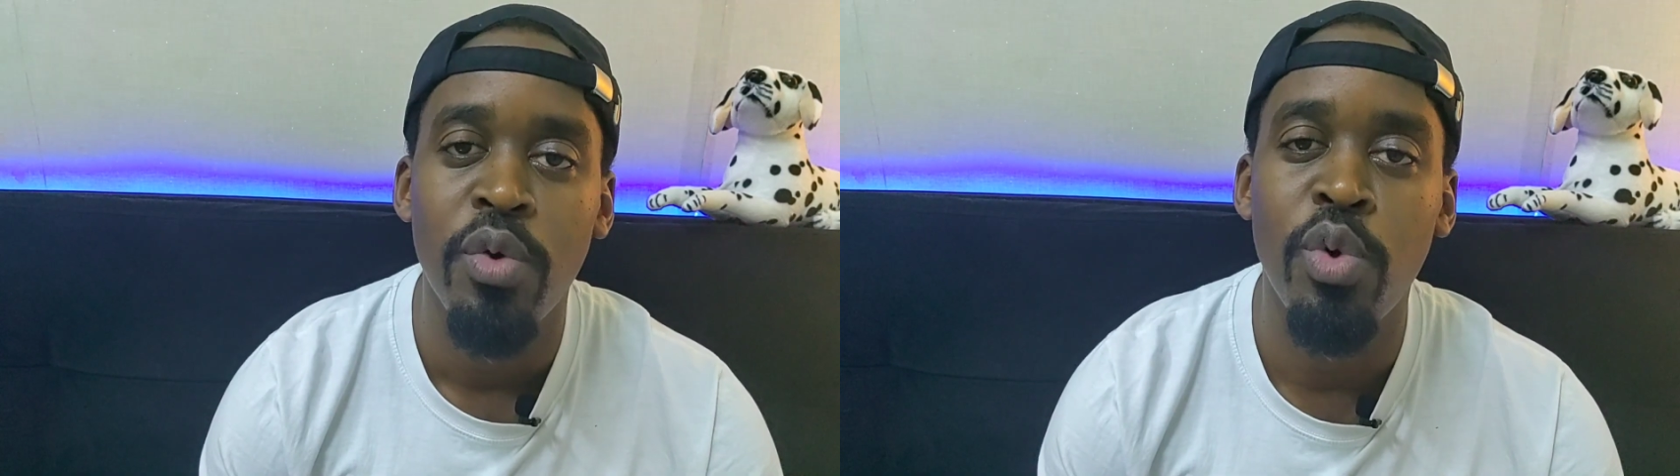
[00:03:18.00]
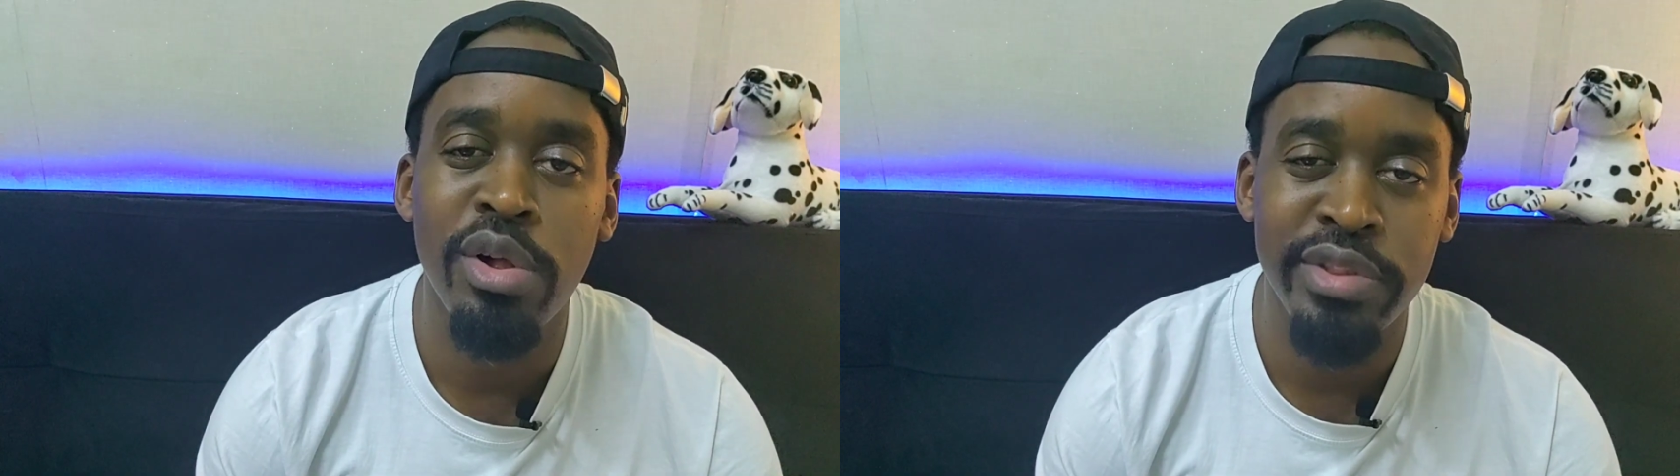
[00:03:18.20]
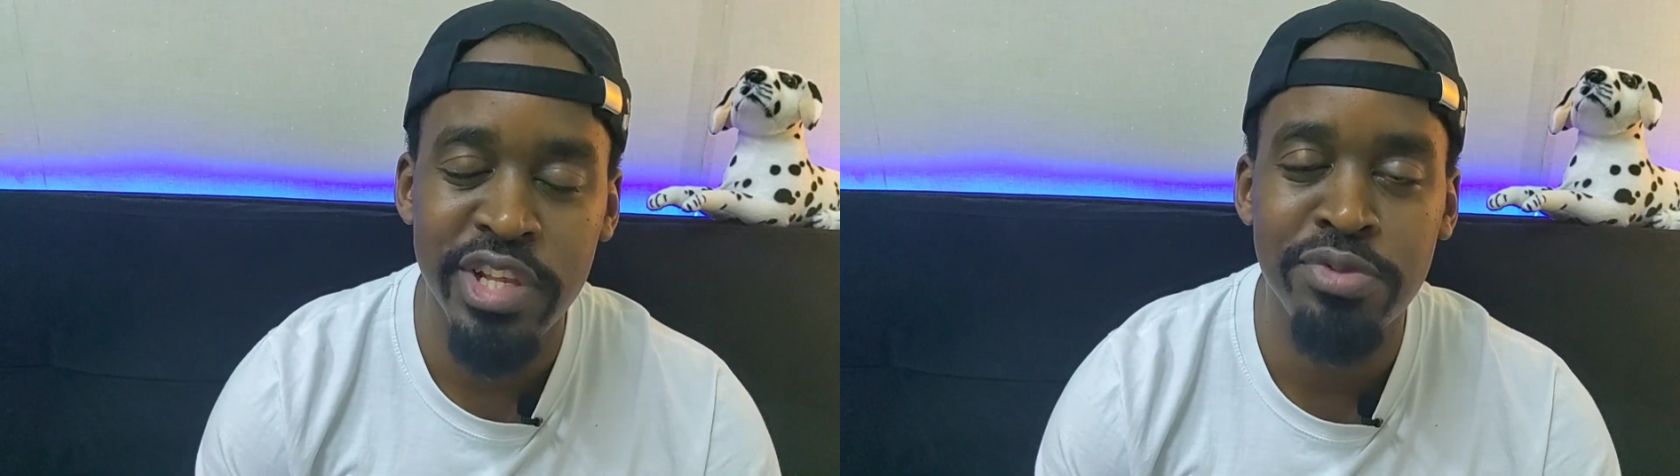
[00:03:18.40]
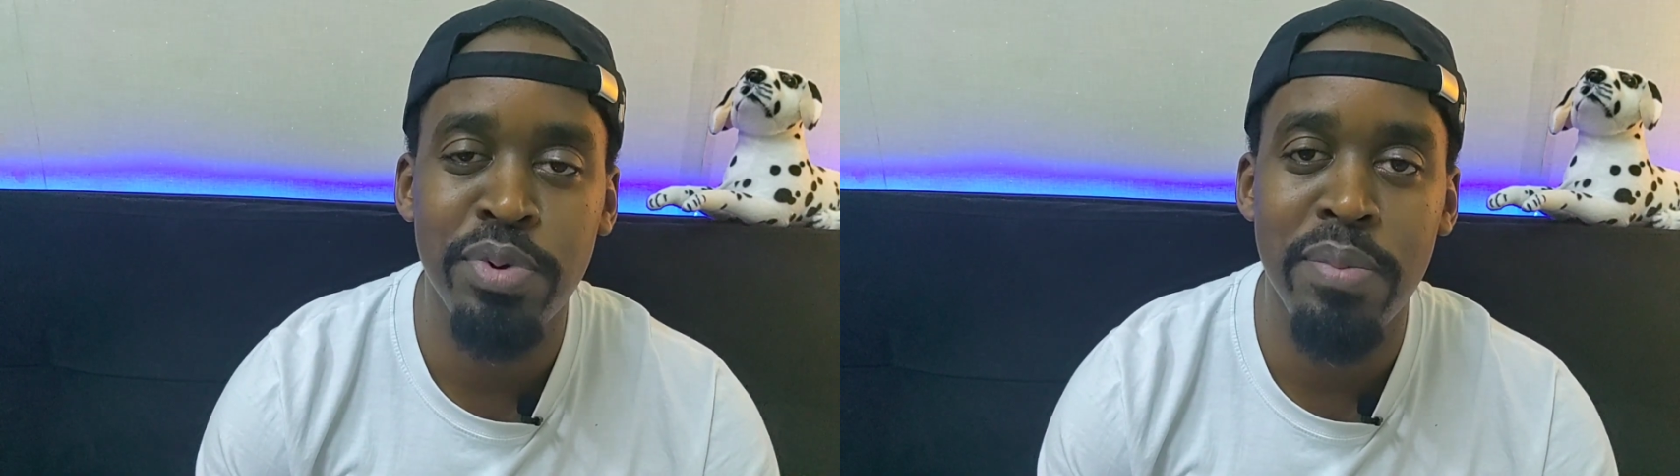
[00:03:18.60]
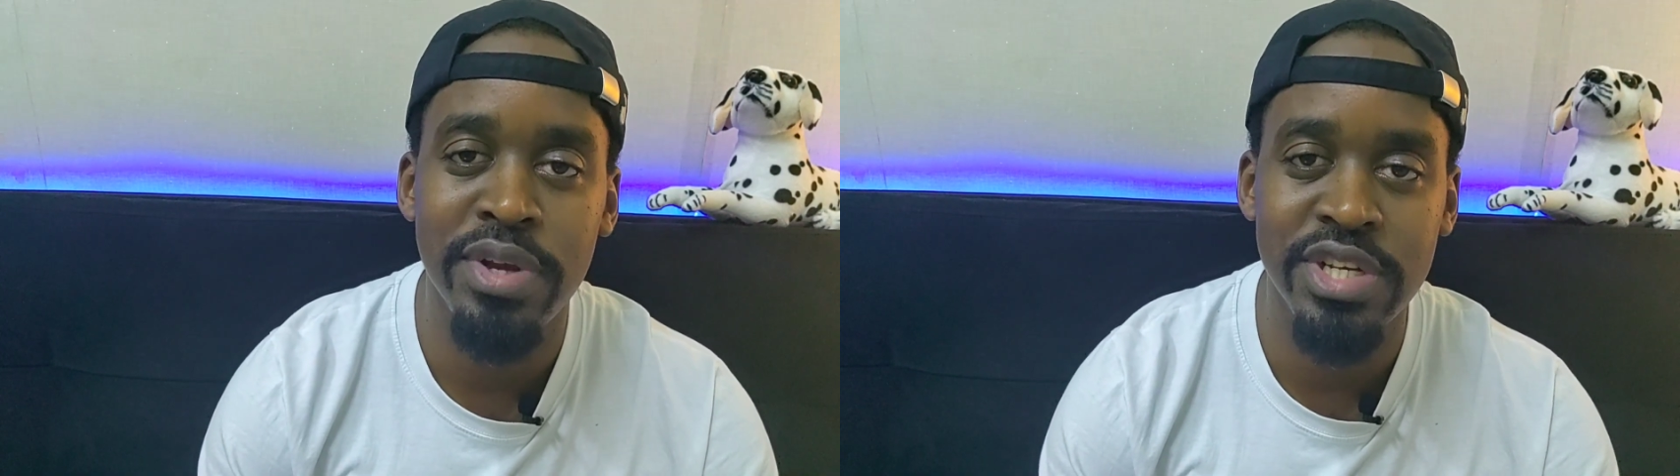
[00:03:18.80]
Well, that's
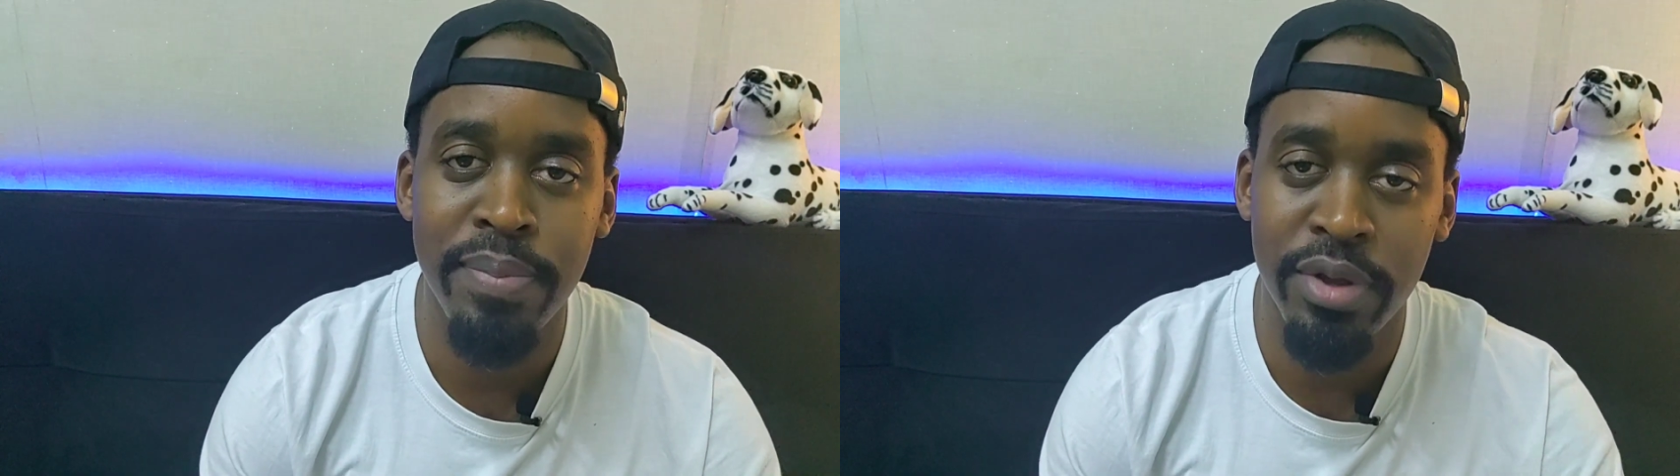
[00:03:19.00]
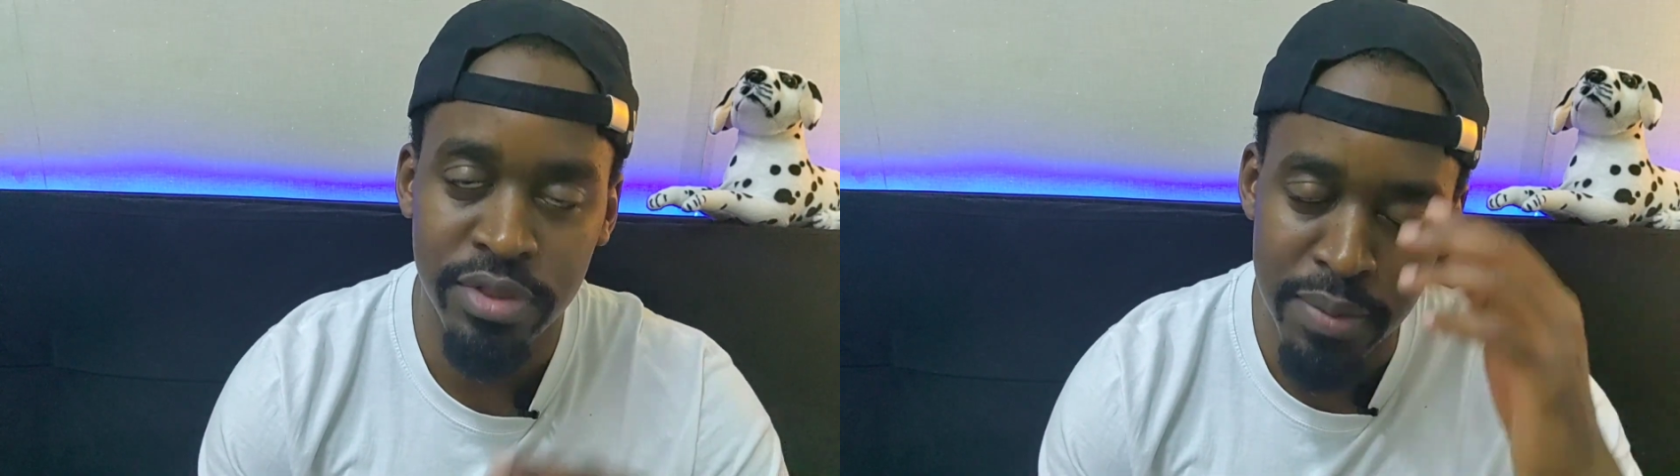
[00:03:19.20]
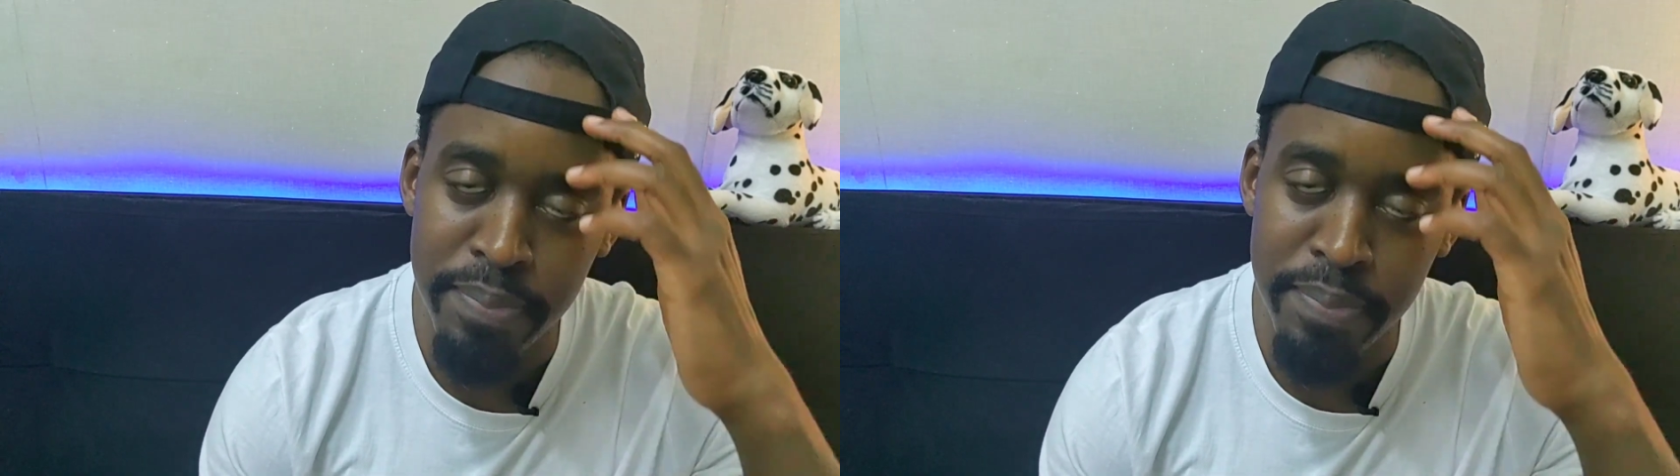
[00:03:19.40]
pretty much about the